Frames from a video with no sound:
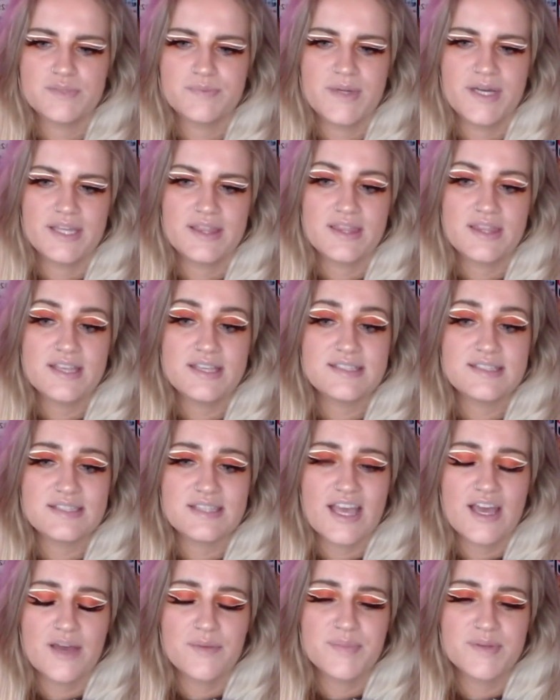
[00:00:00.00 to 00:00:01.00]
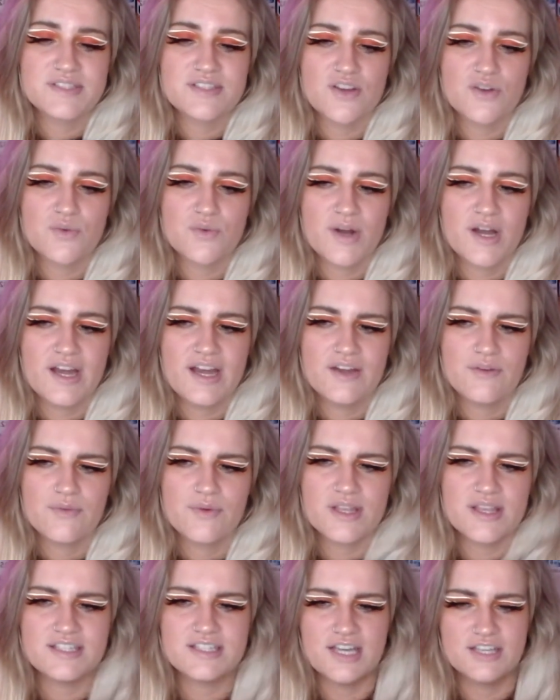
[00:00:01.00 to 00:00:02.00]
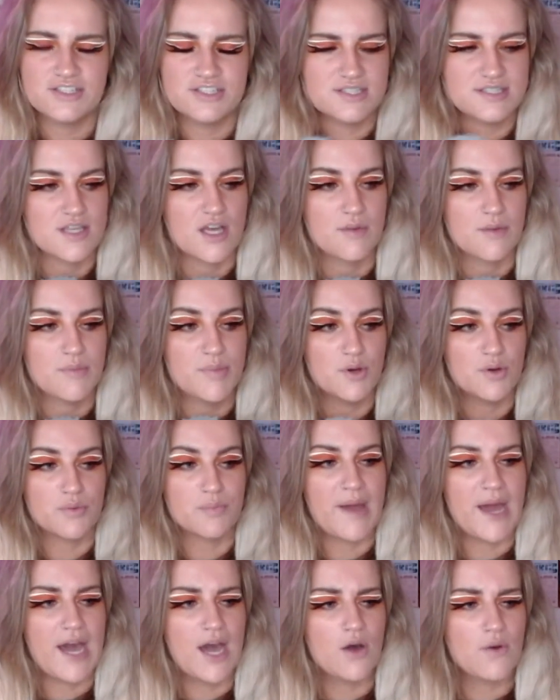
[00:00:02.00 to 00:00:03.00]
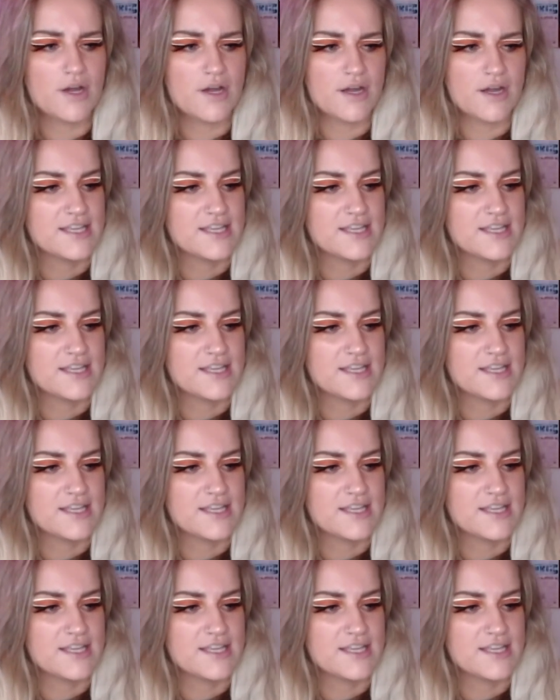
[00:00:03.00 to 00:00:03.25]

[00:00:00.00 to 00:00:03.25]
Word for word: But this episode where it really touches on both Power